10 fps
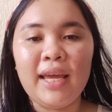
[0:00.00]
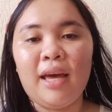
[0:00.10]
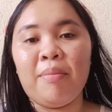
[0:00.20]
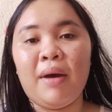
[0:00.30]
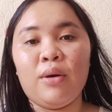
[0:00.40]

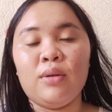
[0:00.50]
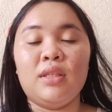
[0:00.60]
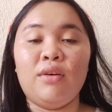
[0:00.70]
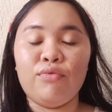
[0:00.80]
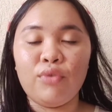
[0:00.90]
about
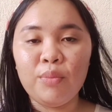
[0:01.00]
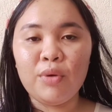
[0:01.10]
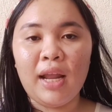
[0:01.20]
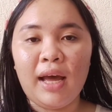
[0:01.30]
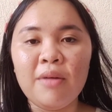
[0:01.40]
the
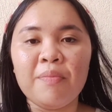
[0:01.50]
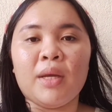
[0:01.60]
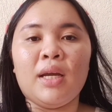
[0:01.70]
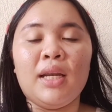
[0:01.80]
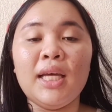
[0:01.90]
formula,
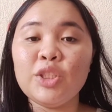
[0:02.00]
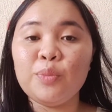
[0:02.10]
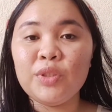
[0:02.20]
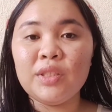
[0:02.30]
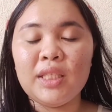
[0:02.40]
let's
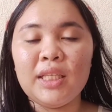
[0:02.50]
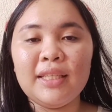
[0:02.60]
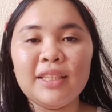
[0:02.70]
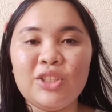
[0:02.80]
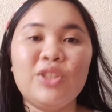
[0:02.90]

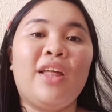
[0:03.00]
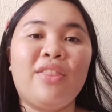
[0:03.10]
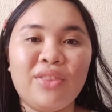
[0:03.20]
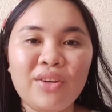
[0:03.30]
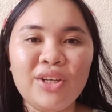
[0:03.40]
proceed to the
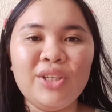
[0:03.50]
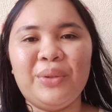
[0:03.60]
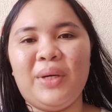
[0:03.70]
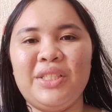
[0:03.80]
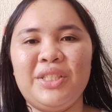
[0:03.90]
third
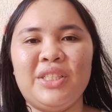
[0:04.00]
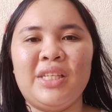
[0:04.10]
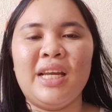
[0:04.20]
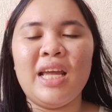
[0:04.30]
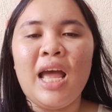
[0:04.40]

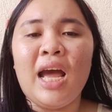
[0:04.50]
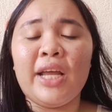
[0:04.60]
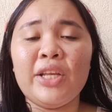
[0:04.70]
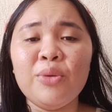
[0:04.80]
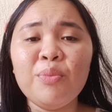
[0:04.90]
question.
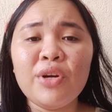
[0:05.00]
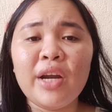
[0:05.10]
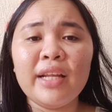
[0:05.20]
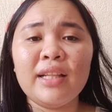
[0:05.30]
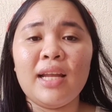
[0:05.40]

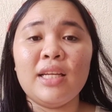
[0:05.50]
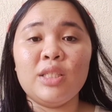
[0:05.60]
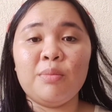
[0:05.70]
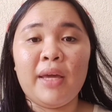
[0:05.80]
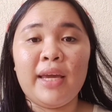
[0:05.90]
Enumerate and
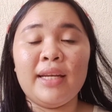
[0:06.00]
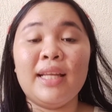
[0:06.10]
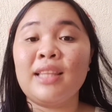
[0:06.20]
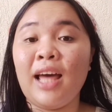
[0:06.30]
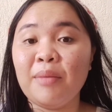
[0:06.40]
explain
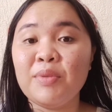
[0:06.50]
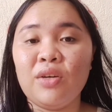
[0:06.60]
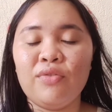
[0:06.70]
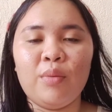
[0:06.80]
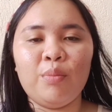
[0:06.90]
the types
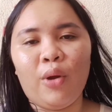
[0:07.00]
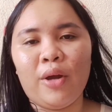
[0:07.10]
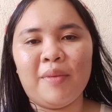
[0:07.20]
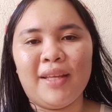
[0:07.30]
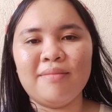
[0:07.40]
of
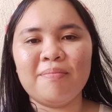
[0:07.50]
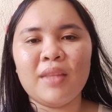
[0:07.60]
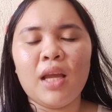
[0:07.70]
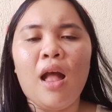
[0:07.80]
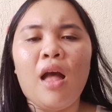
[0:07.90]
employment.
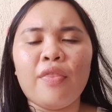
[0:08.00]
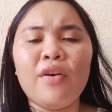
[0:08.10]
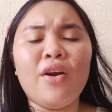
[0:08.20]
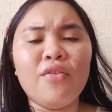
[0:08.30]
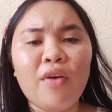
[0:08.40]
There
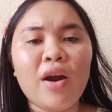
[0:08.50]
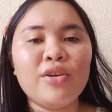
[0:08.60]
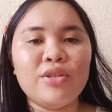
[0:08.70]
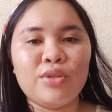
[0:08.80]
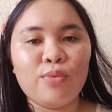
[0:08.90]
are
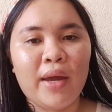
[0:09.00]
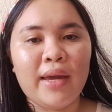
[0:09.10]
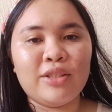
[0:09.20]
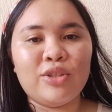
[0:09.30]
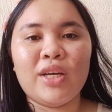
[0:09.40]
various
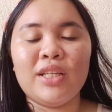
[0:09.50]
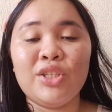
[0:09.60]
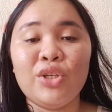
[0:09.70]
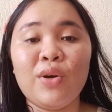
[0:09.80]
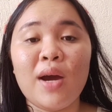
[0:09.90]
ways to
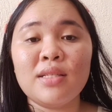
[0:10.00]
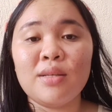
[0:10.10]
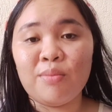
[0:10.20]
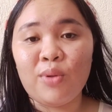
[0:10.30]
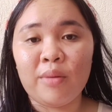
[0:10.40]
categorize
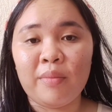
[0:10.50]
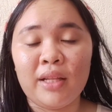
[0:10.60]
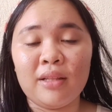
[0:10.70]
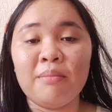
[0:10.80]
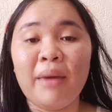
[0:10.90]

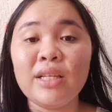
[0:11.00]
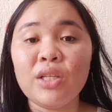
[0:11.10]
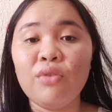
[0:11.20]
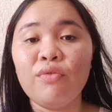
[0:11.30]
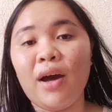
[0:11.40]
employment based
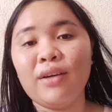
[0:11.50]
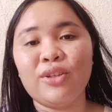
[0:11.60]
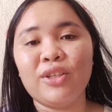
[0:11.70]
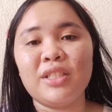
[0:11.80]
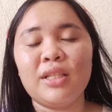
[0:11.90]
on
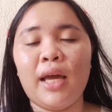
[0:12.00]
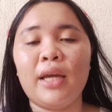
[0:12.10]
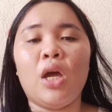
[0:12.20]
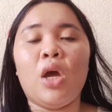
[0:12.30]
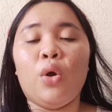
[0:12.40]
factors like
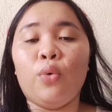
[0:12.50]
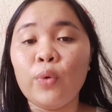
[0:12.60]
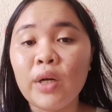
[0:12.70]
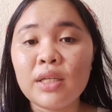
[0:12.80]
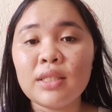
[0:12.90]

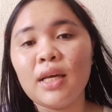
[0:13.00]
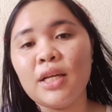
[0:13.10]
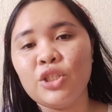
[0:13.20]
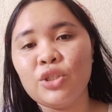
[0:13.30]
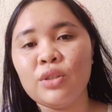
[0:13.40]
work
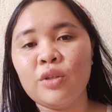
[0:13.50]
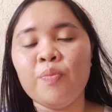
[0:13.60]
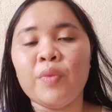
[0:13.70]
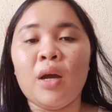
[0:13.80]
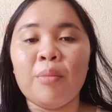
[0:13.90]
schedule,
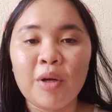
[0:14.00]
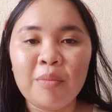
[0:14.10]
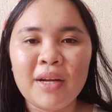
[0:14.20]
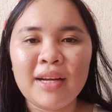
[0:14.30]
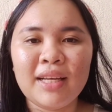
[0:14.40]

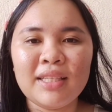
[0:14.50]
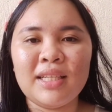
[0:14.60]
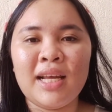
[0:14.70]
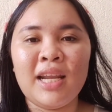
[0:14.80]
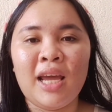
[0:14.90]
permanence,
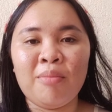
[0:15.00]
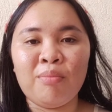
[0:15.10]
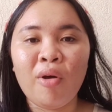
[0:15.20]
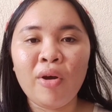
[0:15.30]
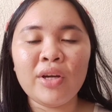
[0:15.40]
and the
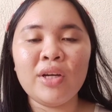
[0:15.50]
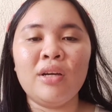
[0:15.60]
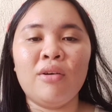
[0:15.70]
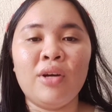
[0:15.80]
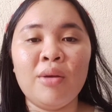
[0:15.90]
employer
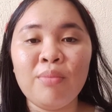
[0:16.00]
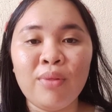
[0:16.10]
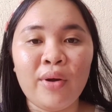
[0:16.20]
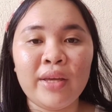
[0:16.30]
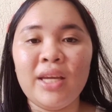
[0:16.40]
or
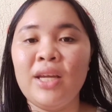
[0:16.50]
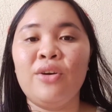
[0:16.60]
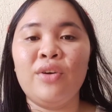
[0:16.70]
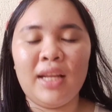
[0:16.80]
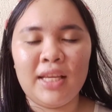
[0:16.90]
employee
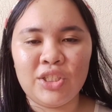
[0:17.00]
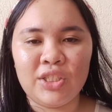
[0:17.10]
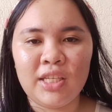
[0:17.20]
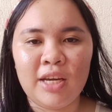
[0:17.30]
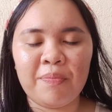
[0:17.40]

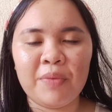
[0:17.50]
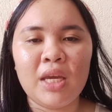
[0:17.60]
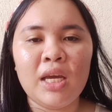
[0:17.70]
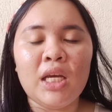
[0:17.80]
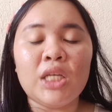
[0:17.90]
relationship.
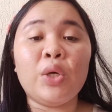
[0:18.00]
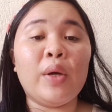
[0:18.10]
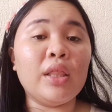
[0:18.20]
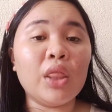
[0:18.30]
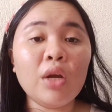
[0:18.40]
So
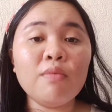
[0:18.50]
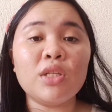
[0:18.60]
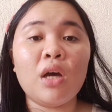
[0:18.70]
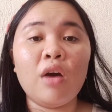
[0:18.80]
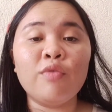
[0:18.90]
in terms
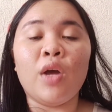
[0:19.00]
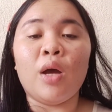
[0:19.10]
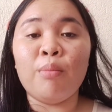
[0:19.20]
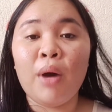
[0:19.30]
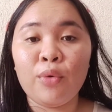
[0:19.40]
of
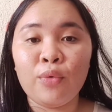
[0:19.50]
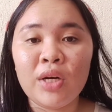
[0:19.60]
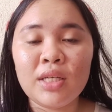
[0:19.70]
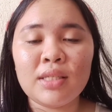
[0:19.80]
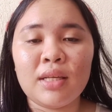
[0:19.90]
by
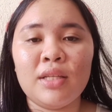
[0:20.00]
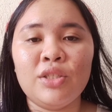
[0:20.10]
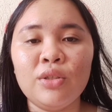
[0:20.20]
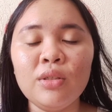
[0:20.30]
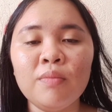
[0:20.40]
work
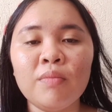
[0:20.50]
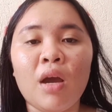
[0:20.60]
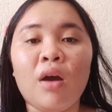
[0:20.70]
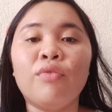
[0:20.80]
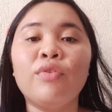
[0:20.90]
schedule,
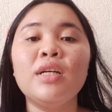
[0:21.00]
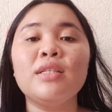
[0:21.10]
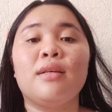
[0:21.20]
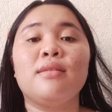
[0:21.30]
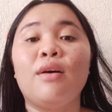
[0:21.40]

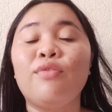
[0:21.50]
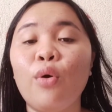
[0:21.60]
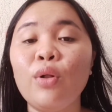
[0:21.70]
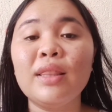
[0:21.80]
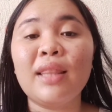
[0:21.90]
first is the
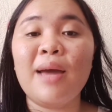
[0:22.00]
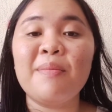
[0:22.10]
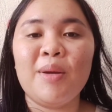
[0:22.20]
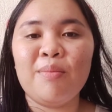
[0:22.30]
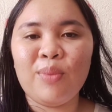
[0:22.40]
full-time
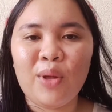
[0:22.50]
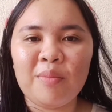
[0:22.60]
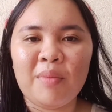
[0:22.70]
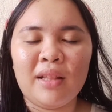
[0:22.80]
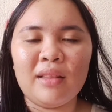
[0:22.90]

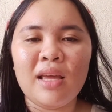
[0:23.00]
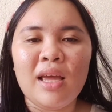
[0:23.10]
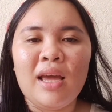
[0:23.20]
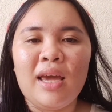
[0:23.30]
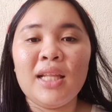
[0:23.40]
employment.
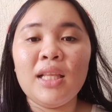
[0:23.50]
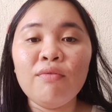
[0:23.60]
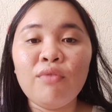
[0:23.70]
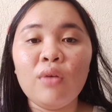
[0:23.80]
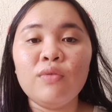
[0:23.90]
It
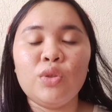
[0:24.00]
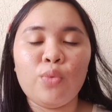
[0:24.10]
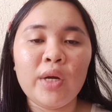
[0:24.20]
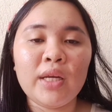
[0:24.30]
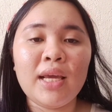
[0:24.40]
involves
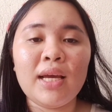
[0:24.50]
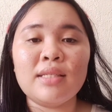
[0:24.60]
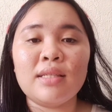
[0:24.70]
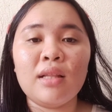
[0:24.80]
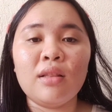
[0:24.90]
working a
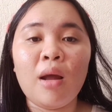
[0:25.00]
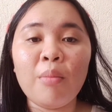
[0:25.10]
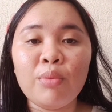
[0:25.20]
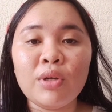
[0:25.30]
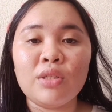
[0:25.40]
set
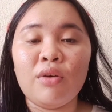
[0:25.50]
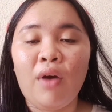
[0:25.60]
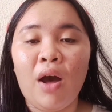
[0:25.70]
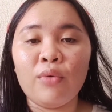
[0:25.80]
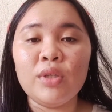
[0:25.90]
numbers of
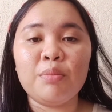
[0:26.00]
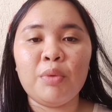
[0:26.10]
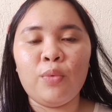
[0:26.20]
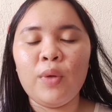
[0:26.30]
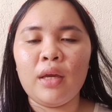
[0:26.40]
hours
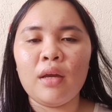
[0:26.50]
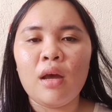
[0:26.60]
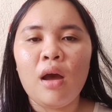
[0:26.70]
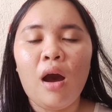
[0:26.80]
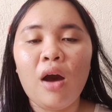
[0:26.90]
per week,
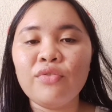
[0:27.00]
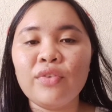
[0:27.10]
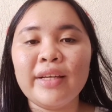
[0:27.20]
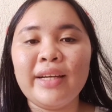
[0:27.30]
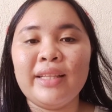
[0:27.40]

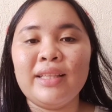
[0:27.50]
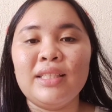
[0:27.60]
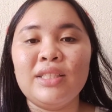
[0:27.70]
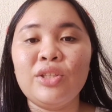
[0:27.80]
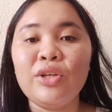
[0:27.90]
often at
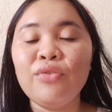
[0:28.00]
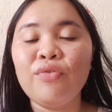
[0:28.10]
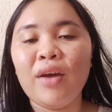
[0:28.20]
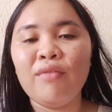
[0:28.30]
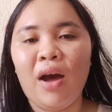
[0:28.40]
least
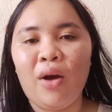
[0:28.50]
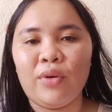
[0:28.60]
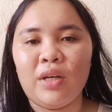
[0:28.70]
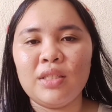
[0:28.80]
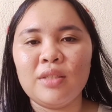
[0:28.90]
35
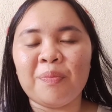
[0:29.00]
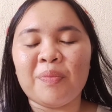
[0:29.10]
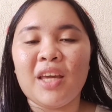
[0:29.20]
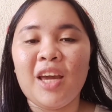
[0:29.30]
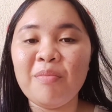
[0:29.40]
hours.
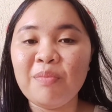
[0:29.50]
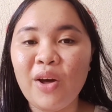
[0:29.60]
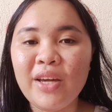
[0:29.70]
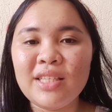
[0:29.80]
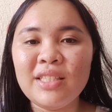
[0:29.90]

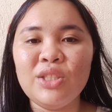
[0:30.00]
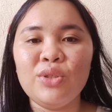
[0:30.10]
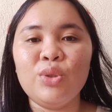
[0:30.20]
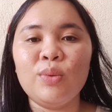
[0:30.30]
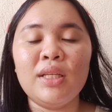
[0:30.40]
Employees
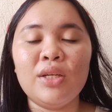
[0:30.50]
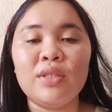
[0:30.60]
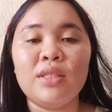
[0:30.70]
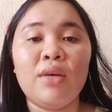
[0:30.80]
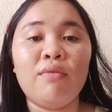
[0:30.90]
usually
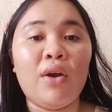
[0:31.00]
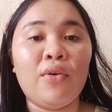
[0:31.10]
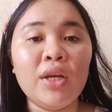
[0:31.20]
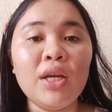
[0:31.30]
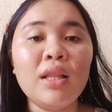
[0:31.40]
receive a
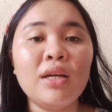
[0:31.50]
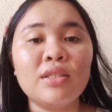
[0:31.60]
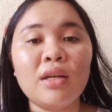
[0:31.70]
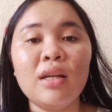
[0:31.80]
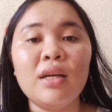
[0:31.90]
regular
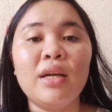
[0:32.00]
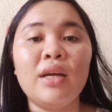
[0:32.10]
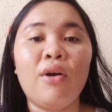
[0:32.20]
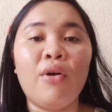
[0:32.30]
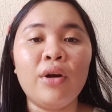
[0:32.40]

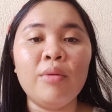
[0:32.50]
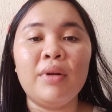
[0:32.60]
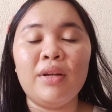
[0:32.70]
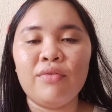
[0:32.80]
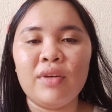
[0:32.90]
salary or
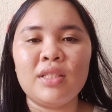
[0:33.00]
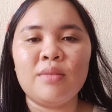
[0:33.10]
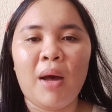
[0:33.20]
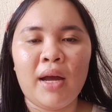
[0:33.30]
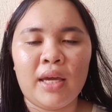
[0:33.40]
benefits
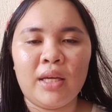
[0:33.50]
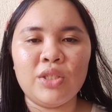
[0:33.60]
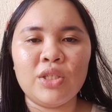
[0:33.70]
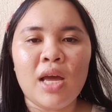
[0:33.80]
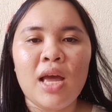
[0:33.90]

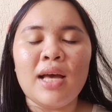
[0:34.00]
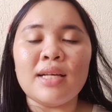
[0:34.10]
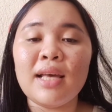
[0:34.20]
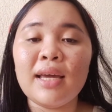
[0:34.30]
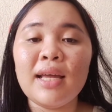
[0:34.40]
package.
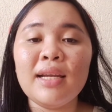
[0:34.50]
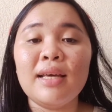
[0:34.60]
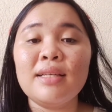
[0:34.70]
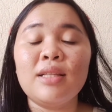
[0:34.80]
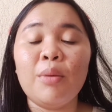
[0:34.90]
Second
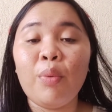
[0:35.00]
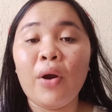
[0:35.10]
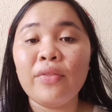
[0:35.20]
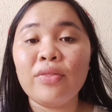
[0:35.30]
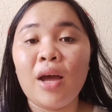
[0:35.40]
is the
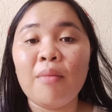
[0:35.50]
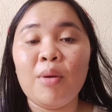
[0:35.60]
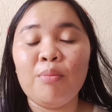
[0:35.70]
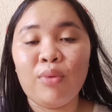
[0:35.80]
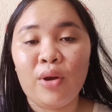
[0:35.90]
part-time
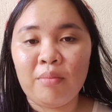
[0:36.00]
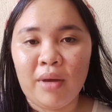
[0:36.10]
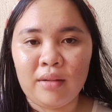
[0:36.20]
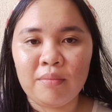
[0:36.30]
employment,